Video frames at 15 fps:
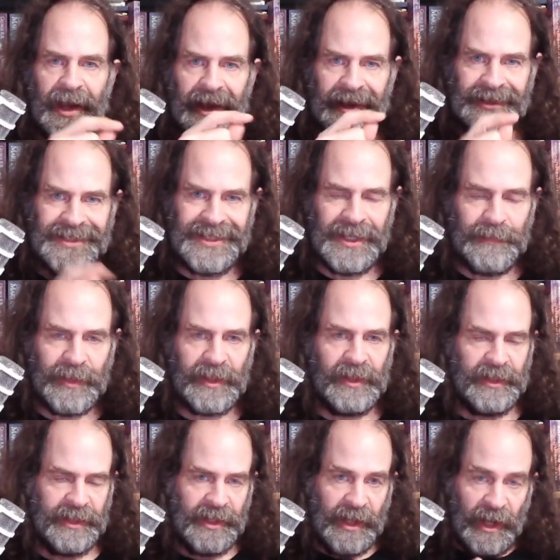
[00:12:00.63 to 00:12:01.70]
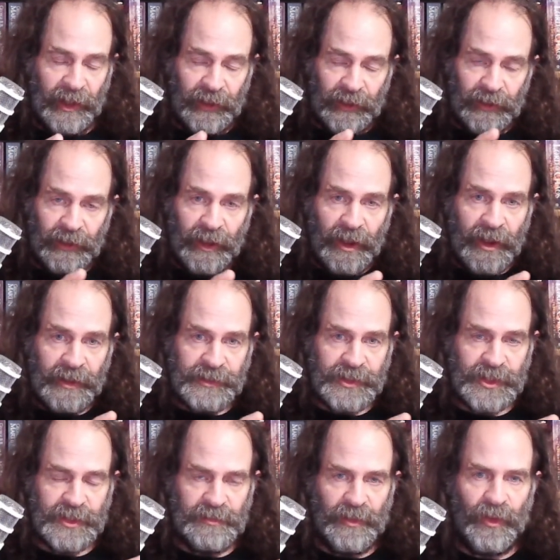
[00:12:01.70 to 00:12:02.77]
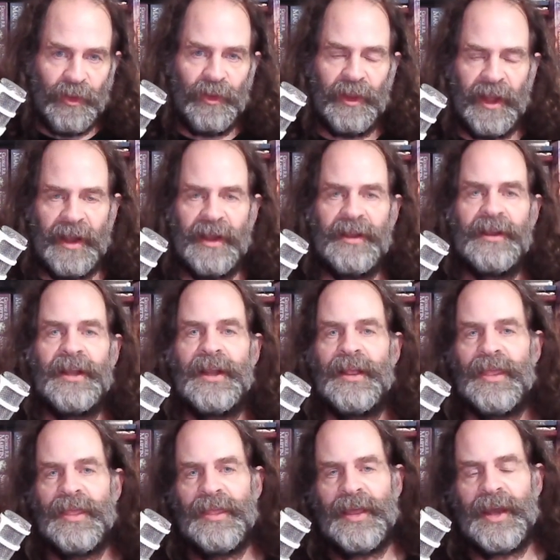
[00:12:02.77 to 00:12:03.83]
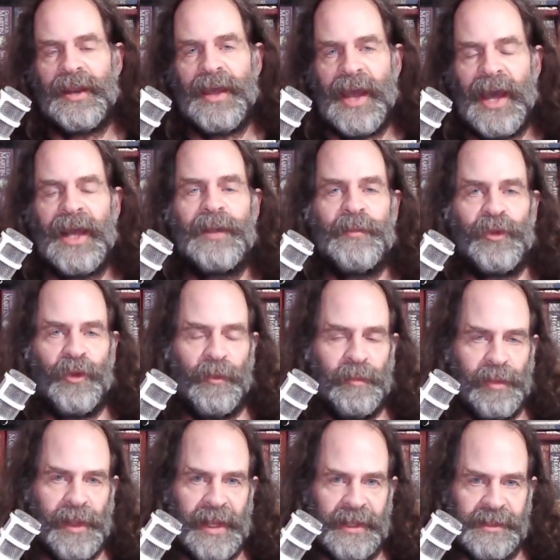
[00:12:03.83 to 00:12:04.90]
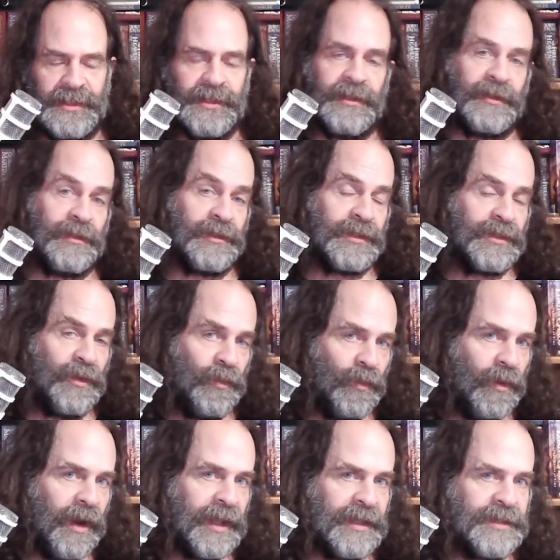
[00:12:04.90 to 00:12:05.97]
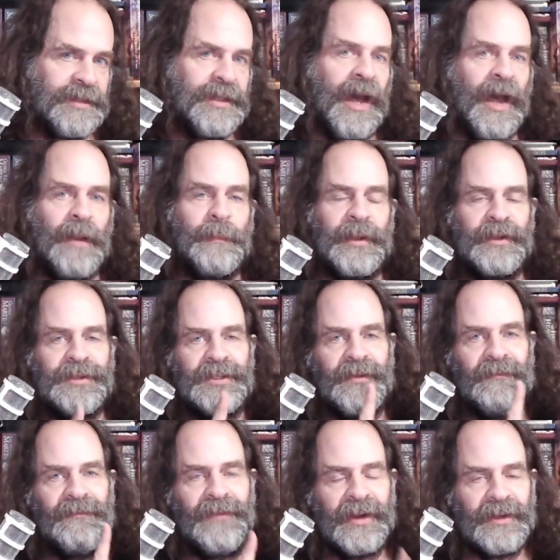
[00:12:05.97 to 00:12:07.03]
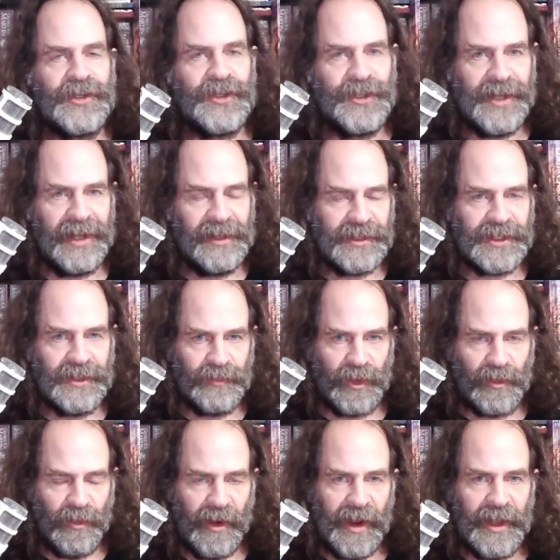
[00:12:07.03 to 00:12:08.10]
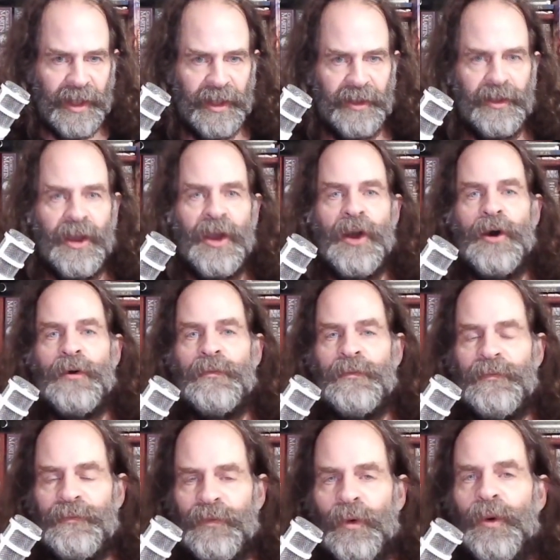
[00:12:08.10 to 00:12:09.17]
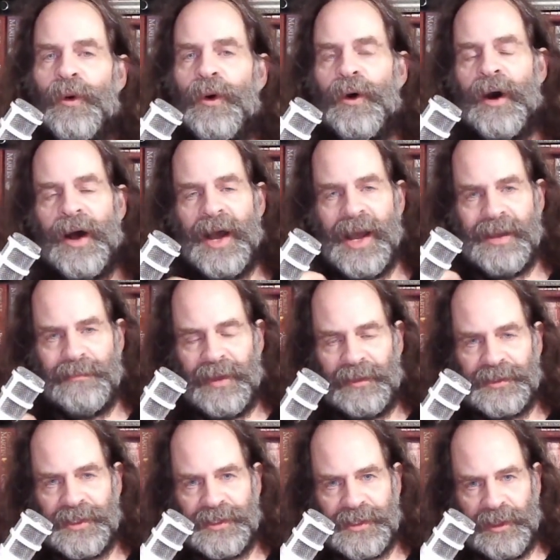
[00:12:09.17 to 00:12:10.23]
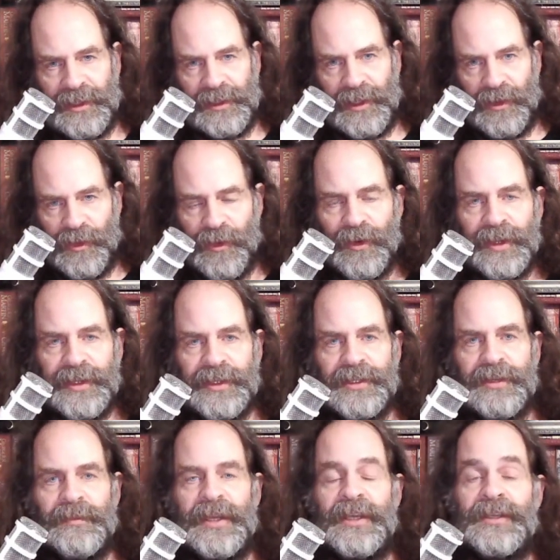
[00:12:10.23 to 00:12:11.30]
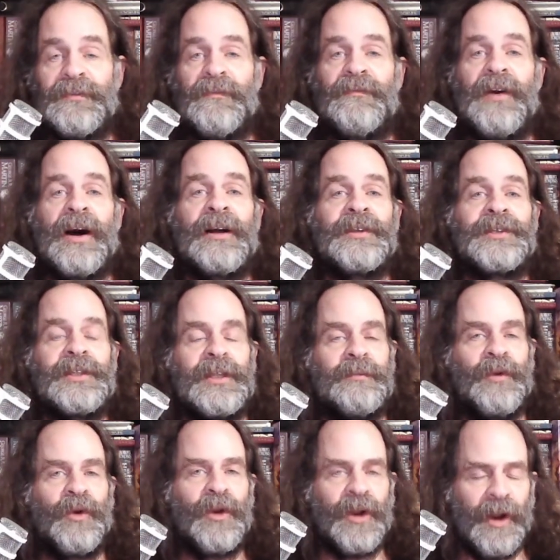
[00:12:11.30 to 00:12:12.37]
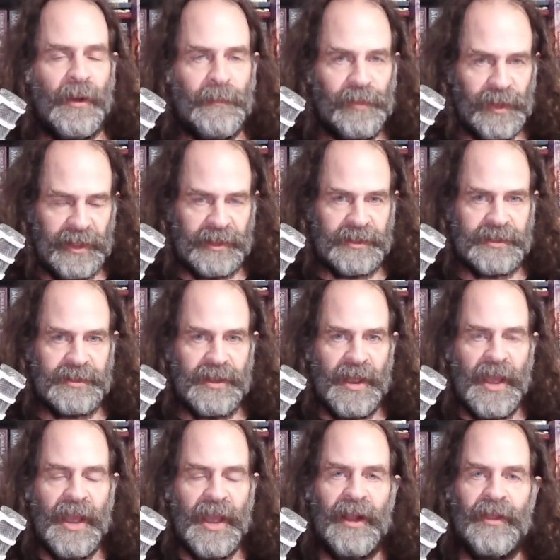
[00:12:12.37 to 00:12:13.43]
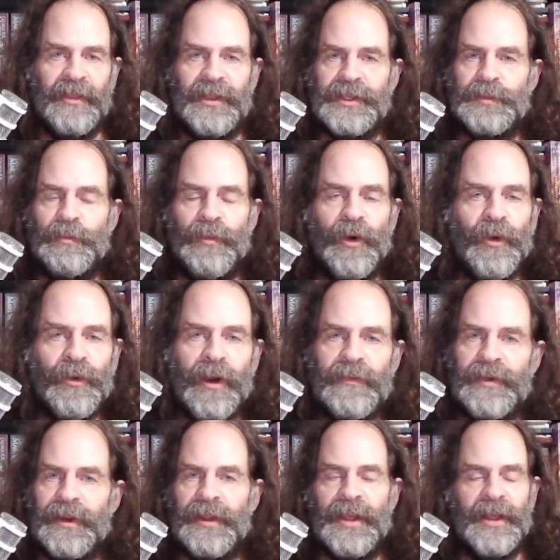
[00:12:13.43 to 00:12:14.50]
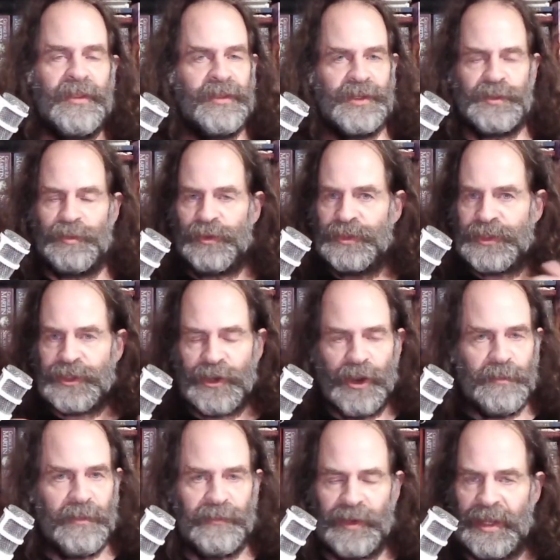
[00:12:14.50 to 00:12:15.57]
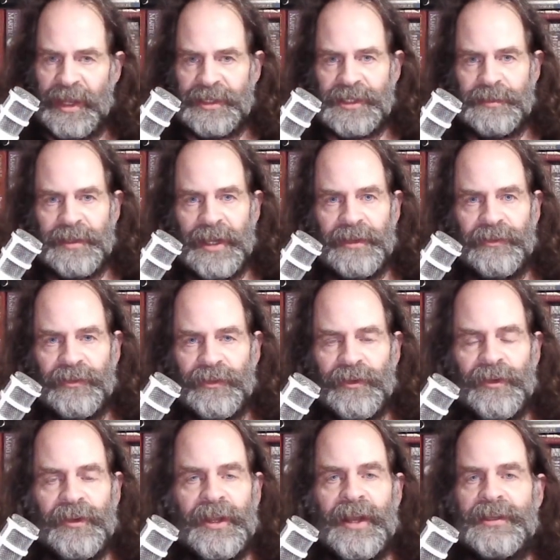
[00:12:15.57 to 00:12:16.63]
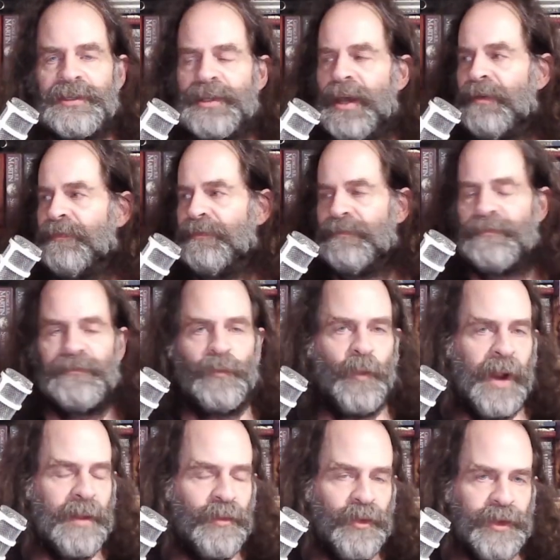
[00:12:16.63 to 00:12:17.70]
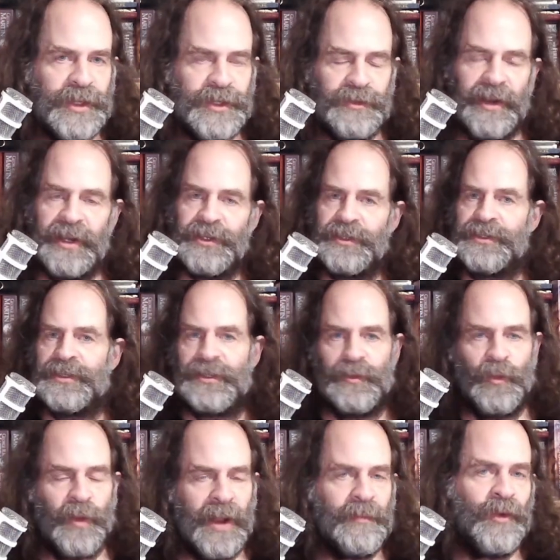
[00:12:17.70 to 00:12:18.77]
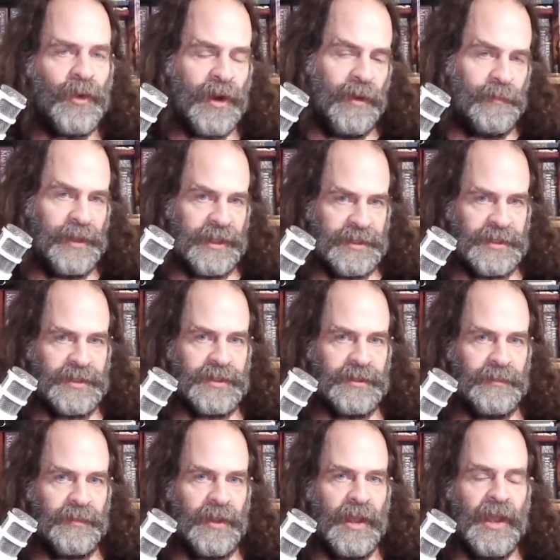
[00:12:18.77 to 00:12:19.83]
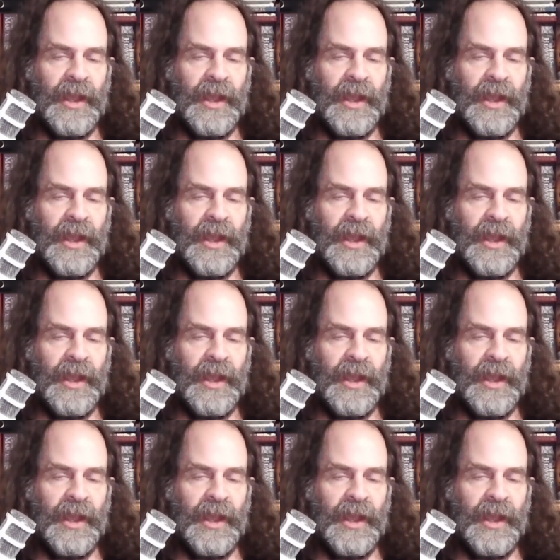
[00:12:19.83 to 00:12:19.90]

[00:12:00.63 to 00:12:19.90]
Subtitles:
are typically a lot smaller than animal or plant cells. Why is that? Because the functionality required for a multicellular organism is vastly more complex. There's more of it. There's more scope of what it has to be able to do. It has to have way more interactions in a way more complex system.